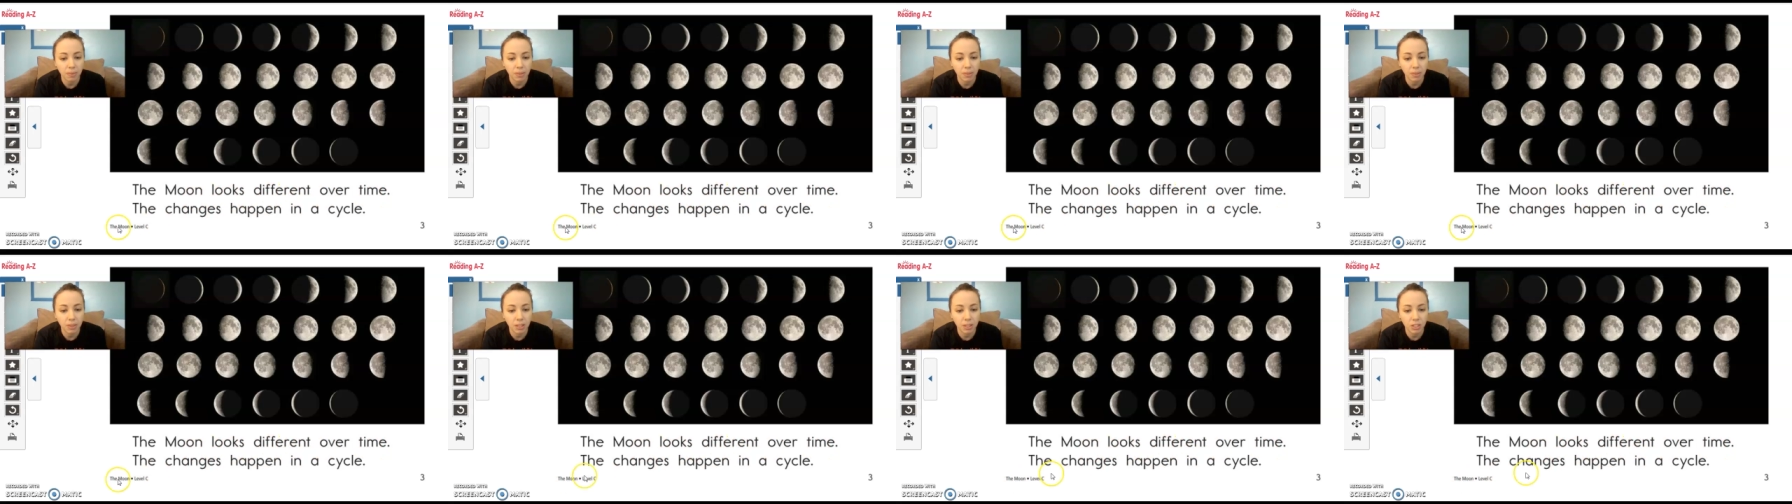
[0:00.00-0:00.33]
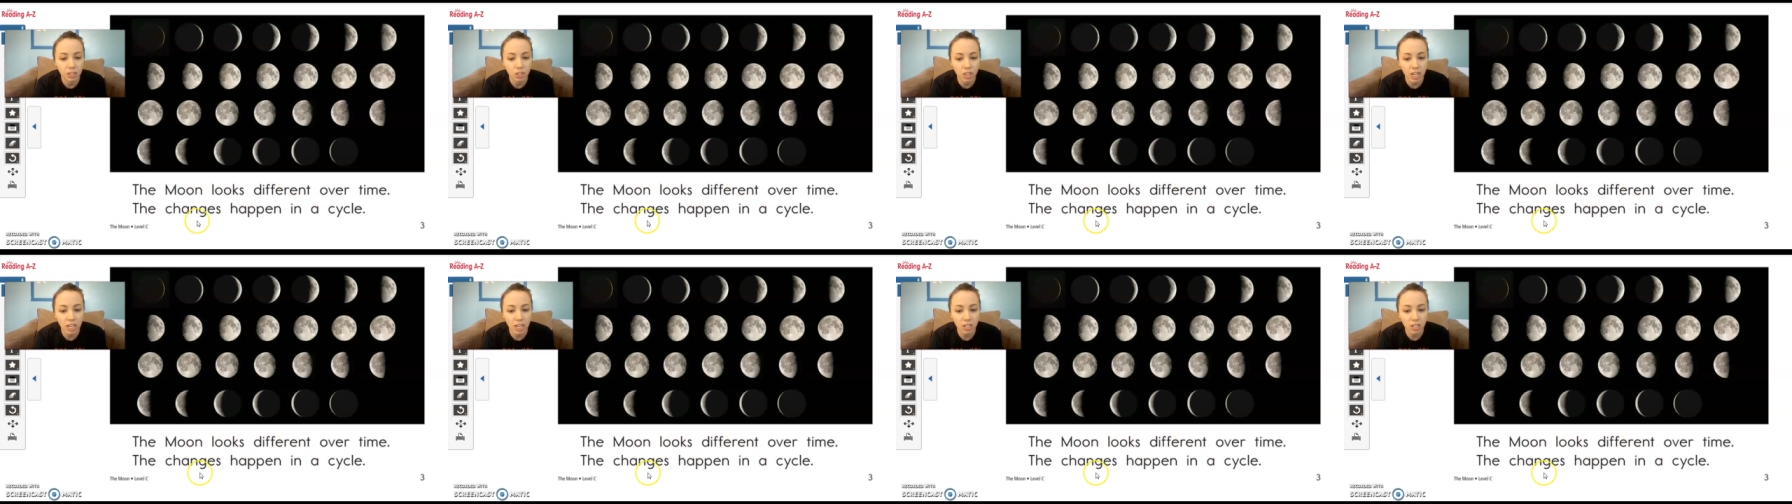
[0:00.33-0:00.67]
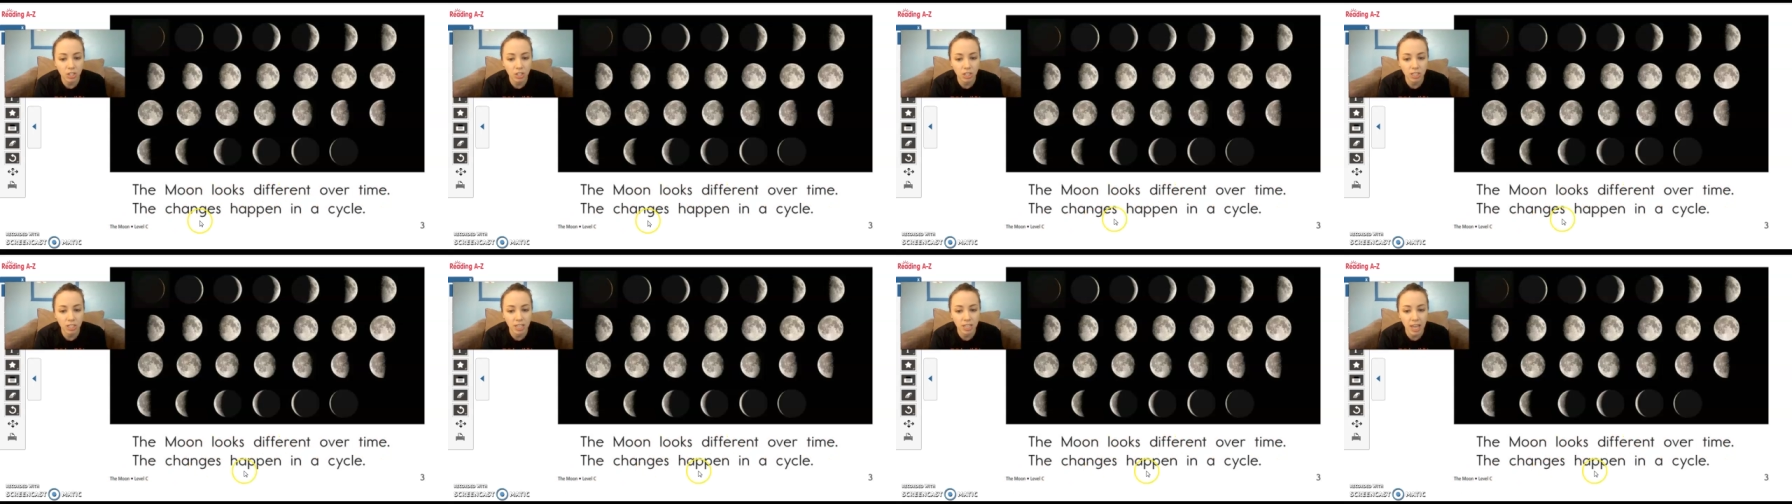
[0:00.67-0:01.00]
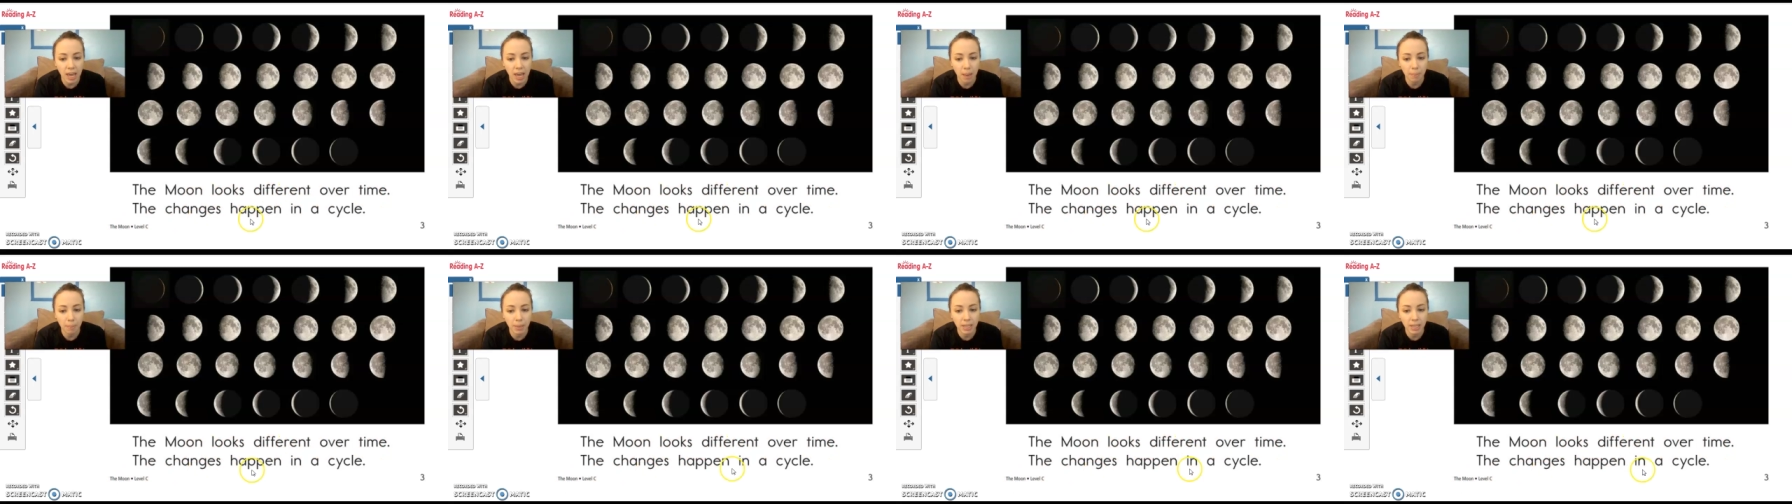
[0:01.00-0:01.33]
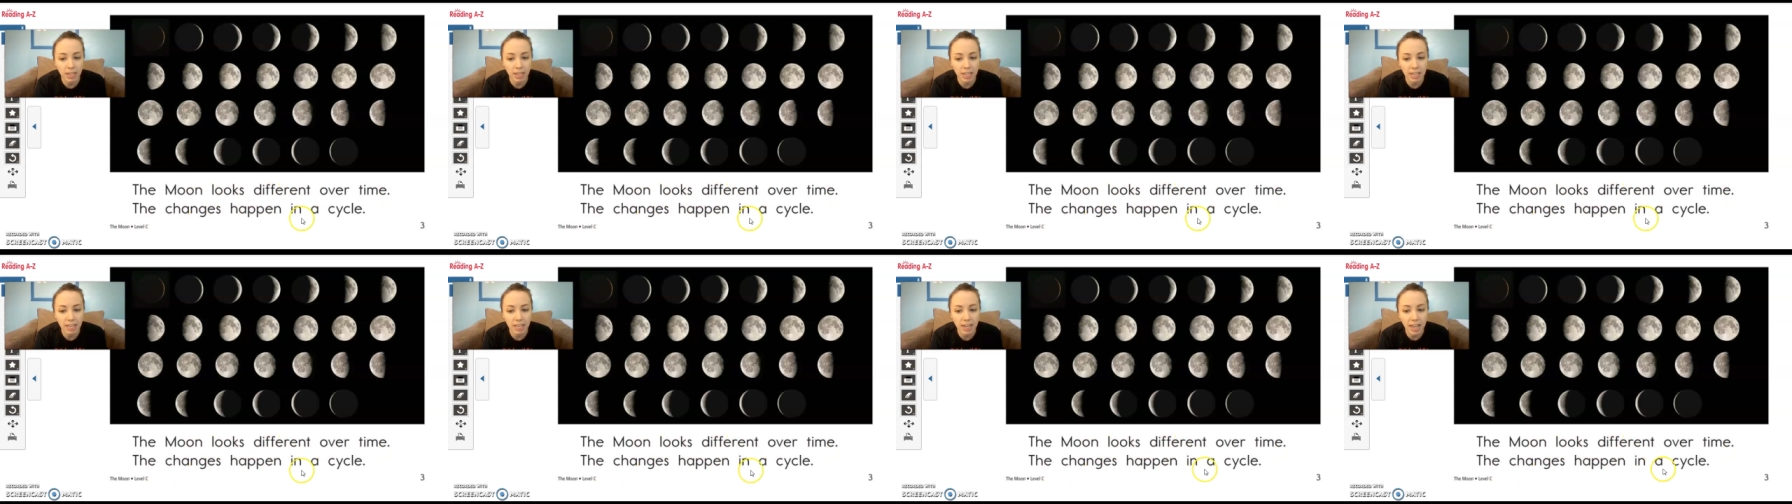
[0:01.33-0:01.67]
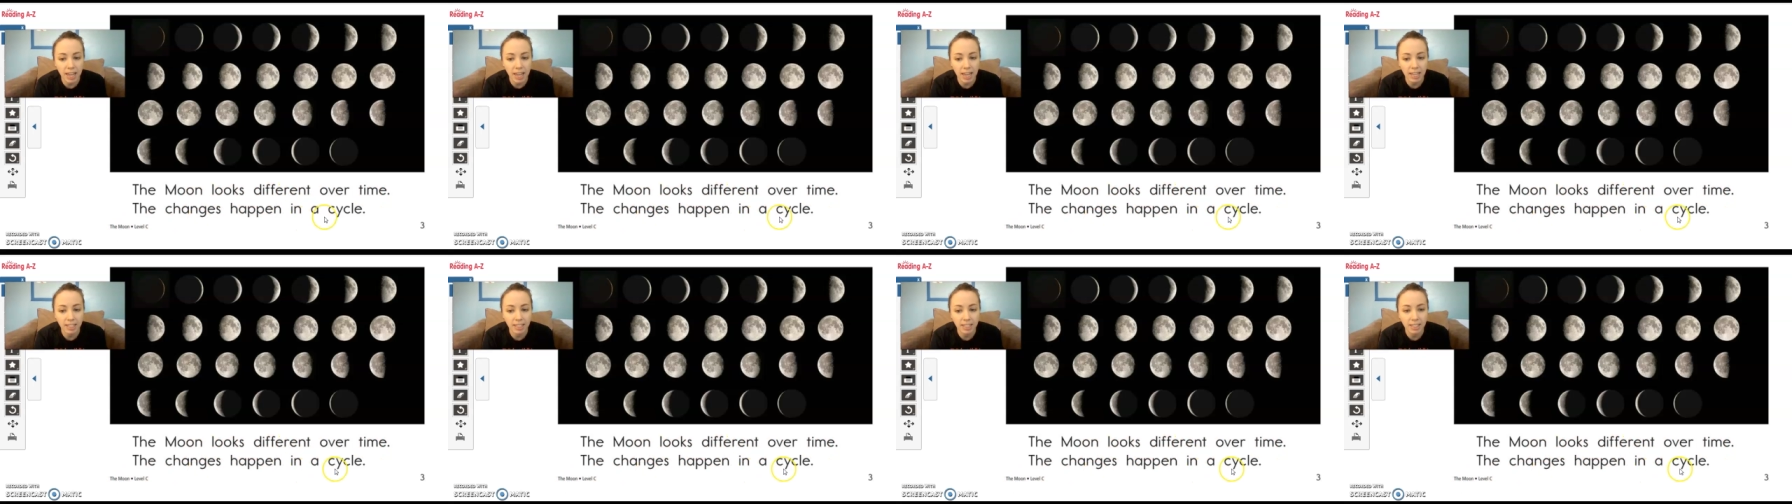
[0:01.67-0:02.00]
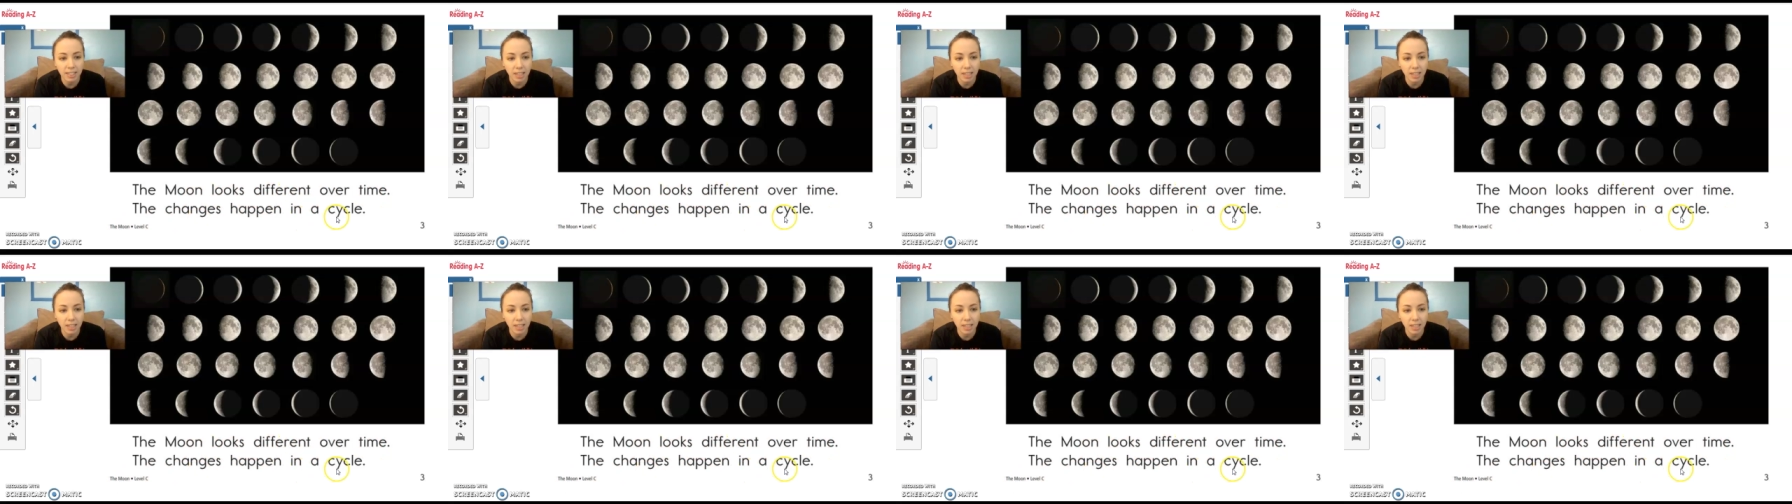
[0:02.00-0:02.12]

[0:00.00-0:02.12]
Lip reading: The changes happen in a